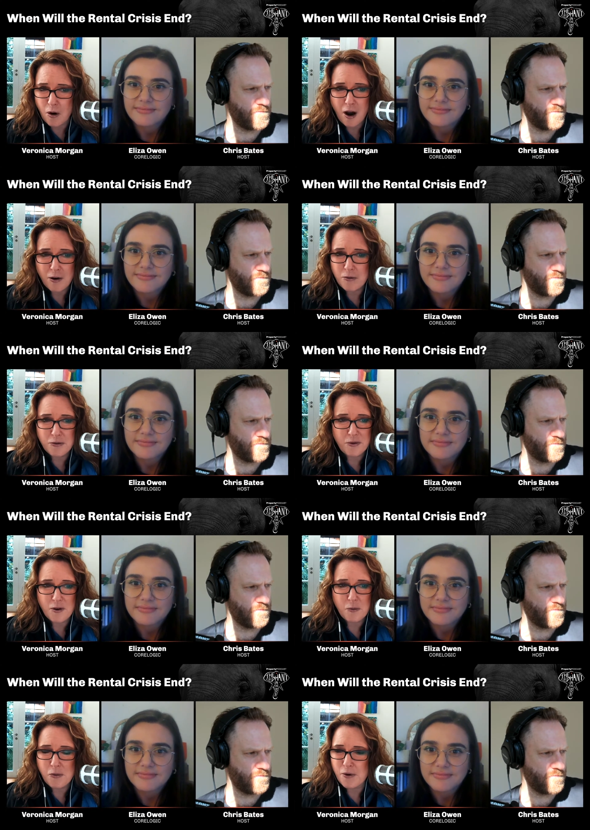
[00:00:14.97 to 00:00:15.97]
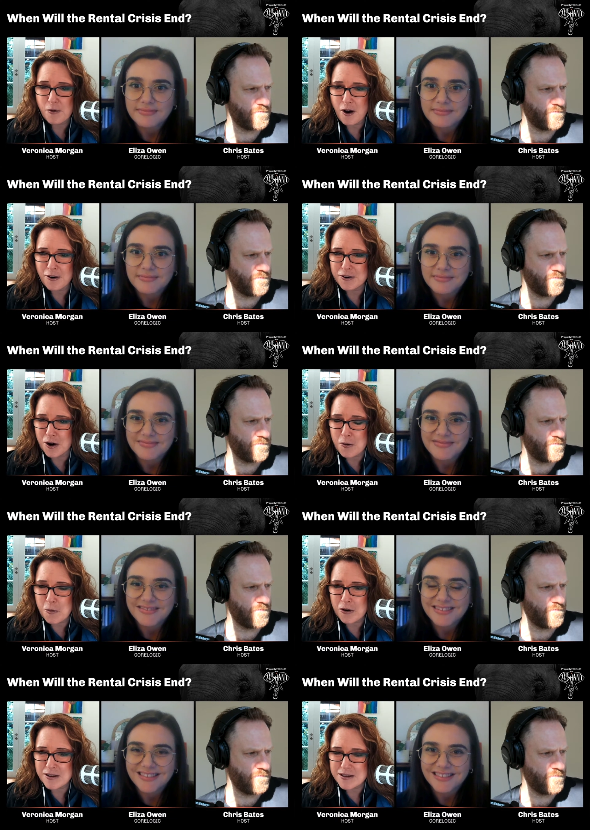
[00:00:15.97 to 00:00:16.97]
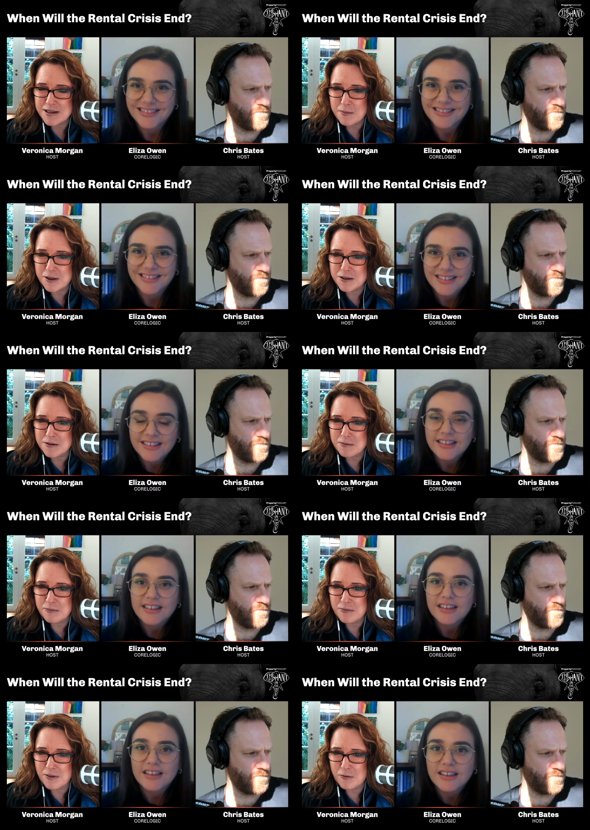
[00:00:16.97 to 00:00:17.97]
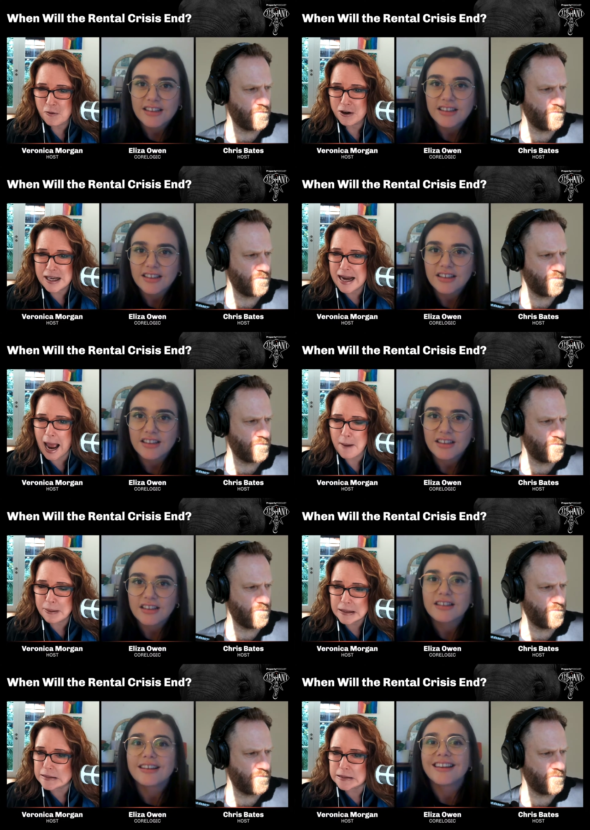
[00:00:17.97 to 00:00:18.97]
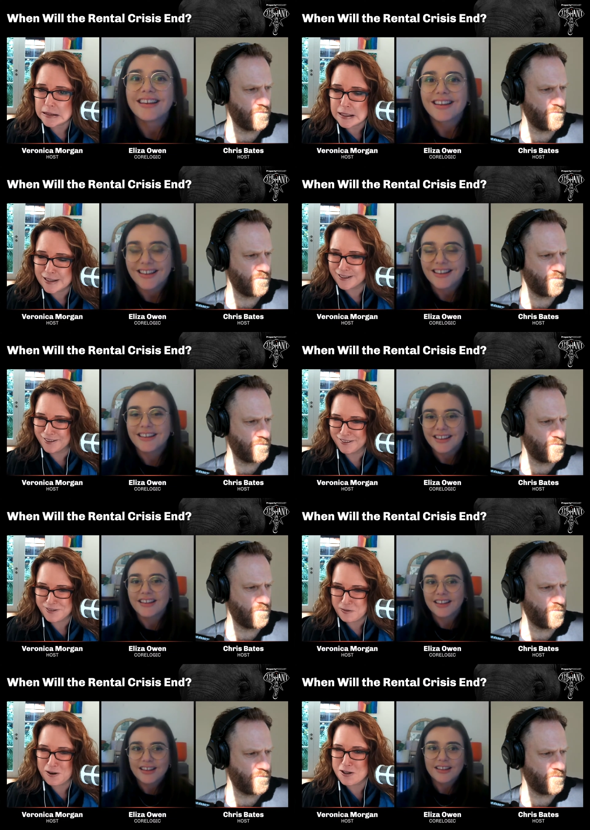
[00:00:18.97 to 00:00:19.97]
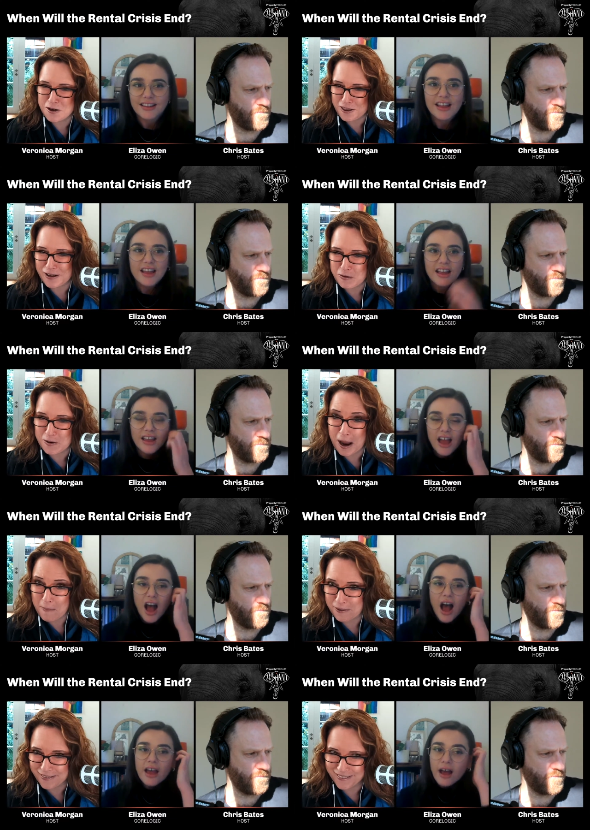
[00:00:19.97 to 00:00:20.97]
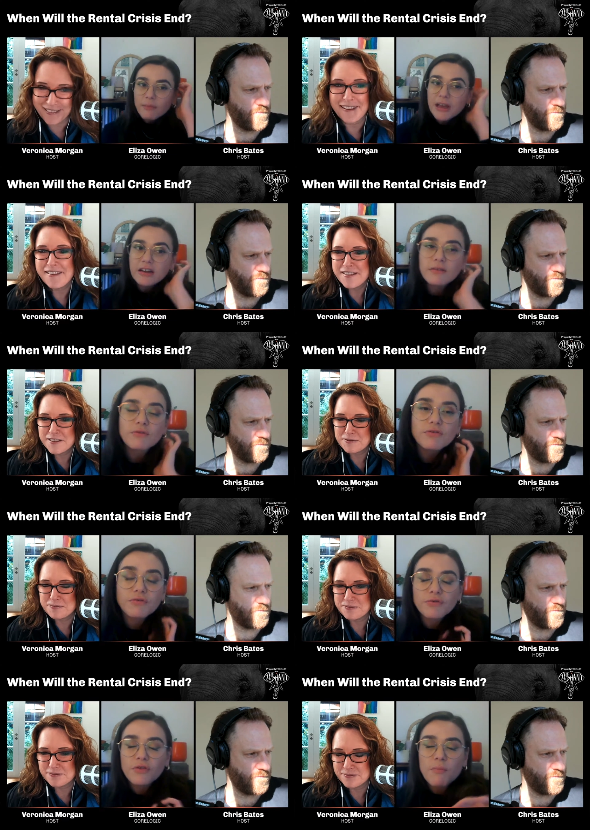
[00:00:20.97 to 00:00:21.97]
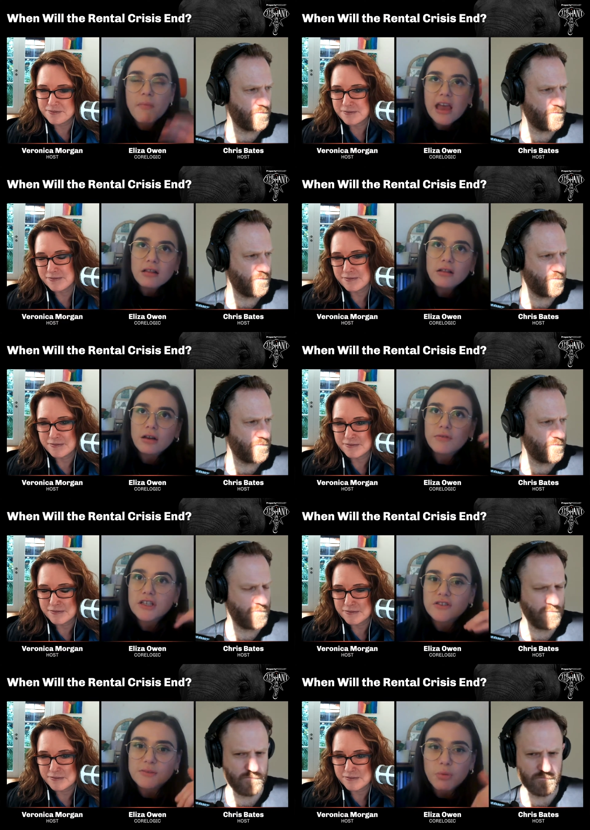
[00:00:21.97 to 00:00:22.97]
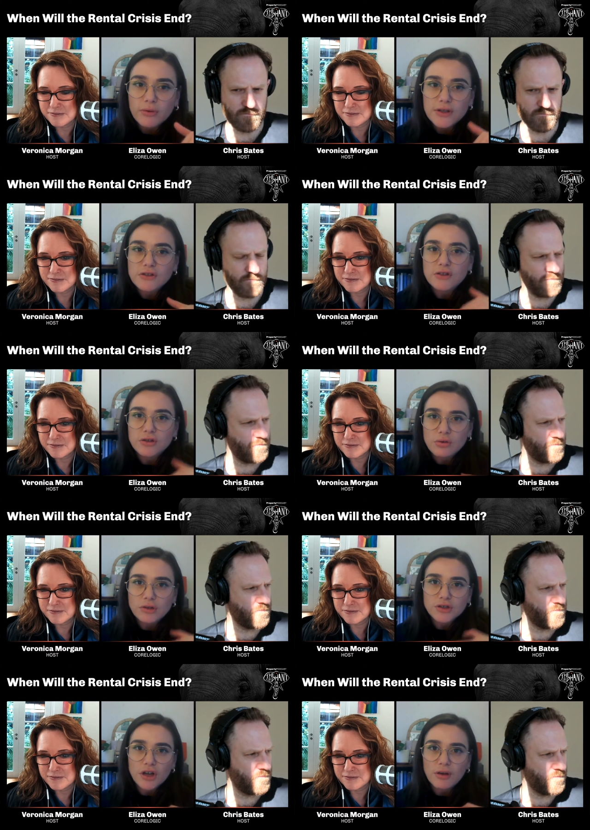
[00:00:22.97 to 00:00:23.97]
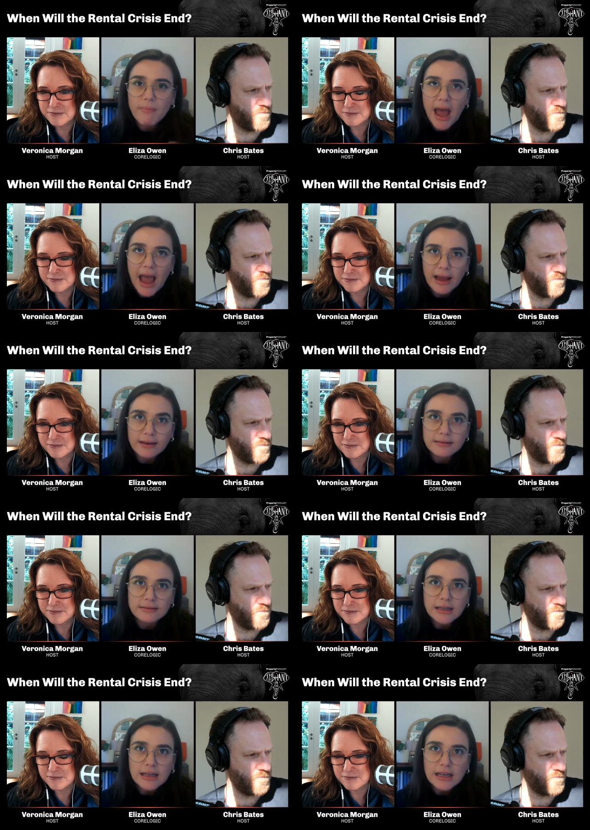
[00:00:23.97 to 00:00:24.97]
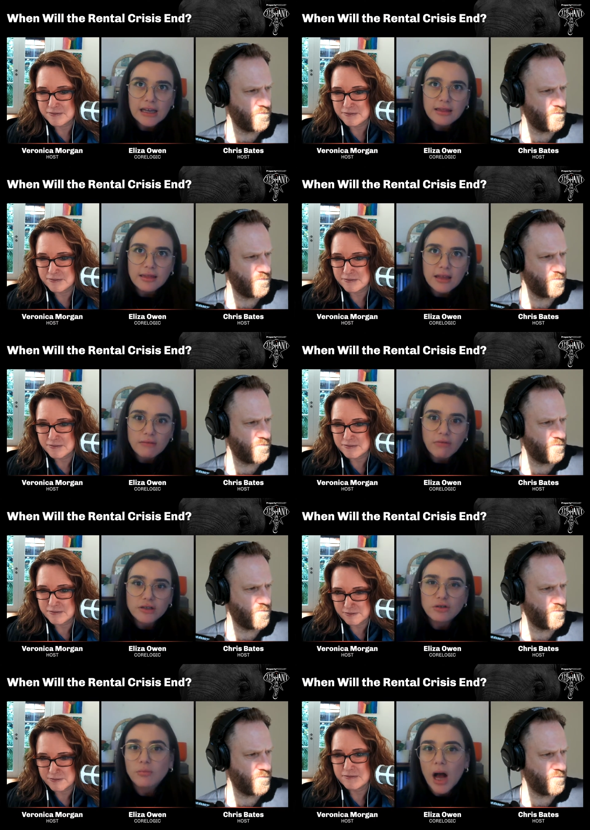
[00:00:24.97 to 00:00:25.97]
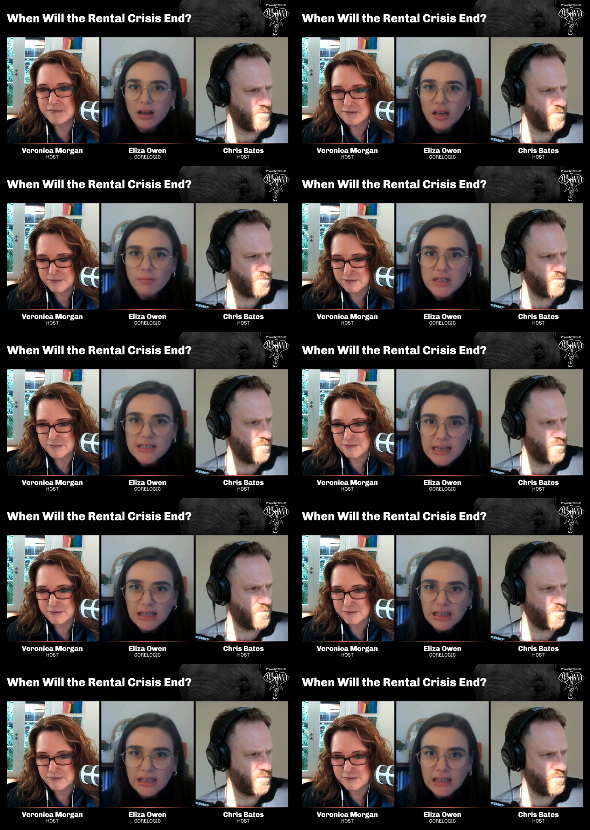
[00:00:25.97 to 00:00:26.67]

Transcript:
Speaker 1: oh, I don't know, what is some of the, what can happen? What do you think could happen
Speaker 2: here? I, I mean, for me, a lot of it just points to short-term pain in the rental market in